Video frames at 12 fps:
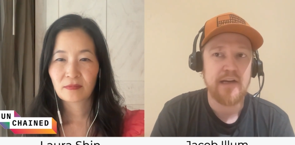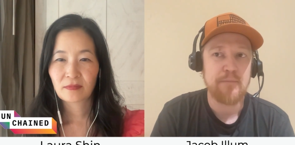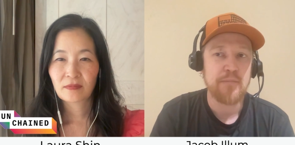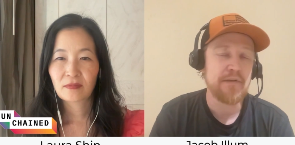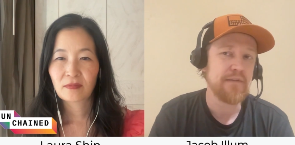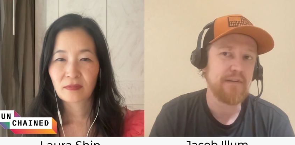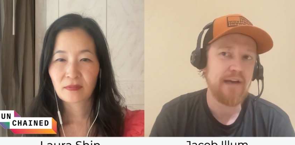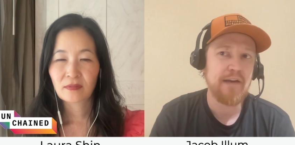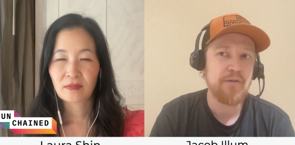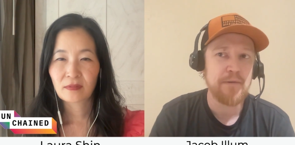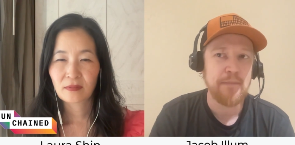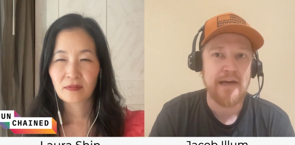Speaker 1: But I
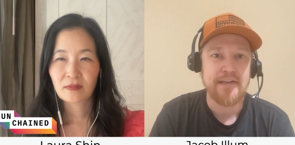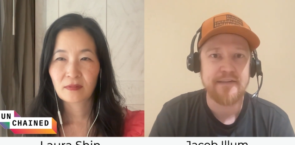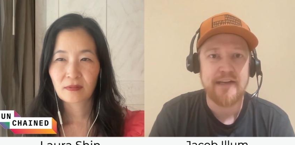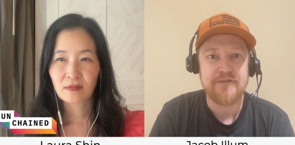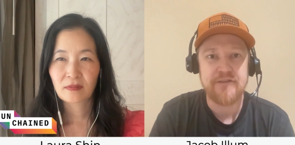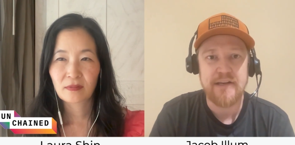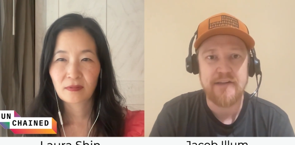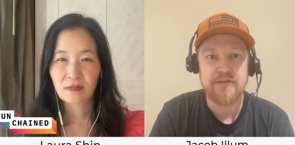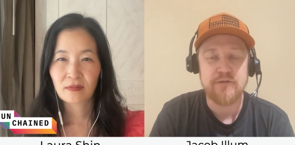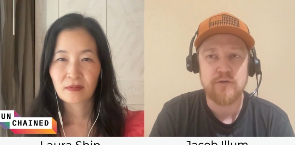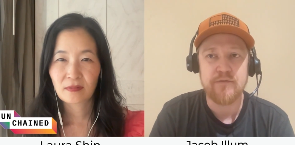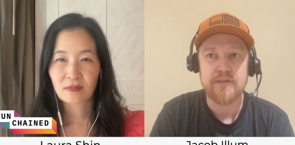could imagine that changes
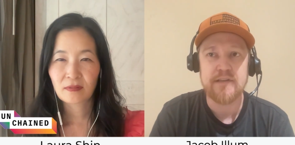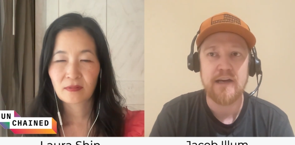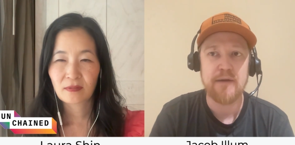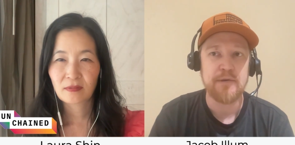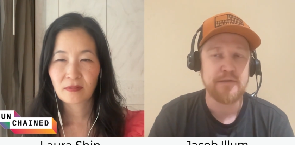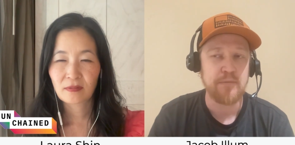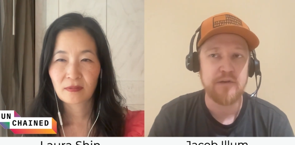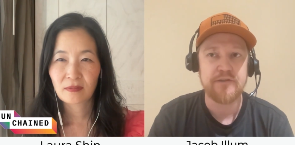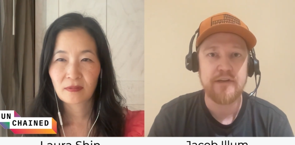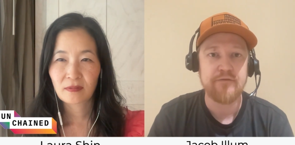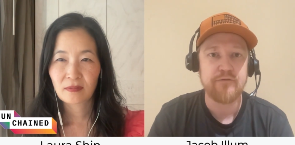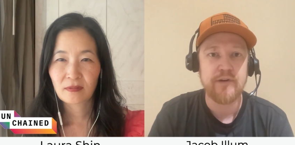over time as
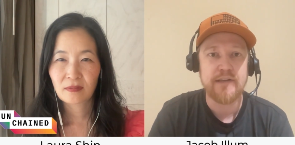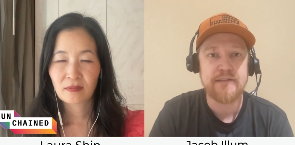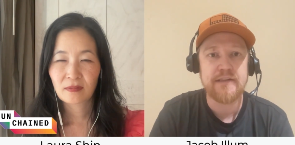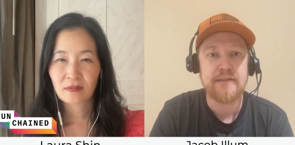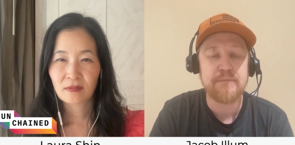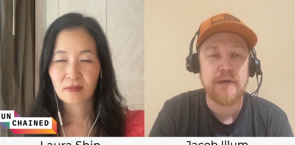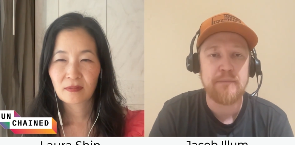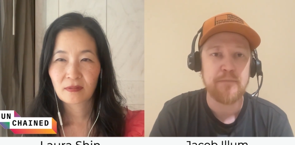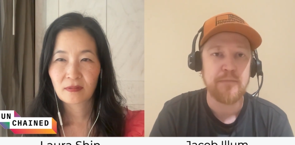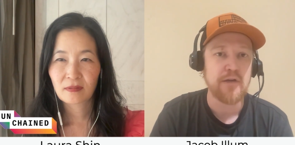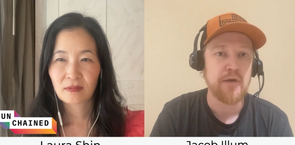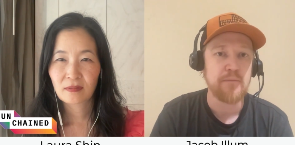blockchain forensics maybe
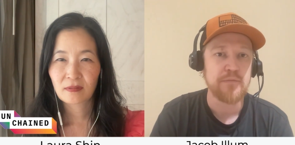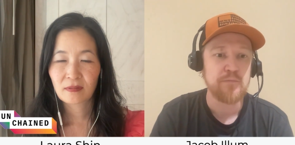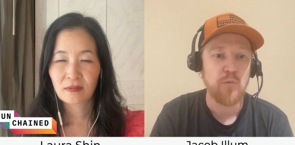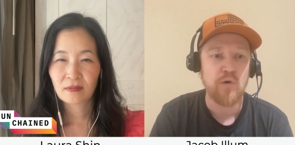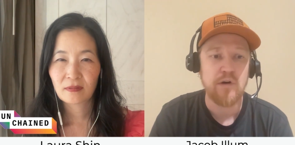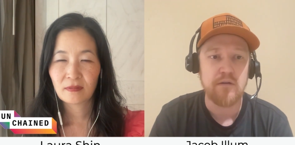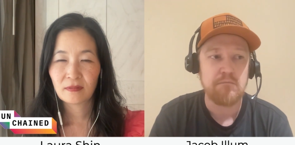becomes more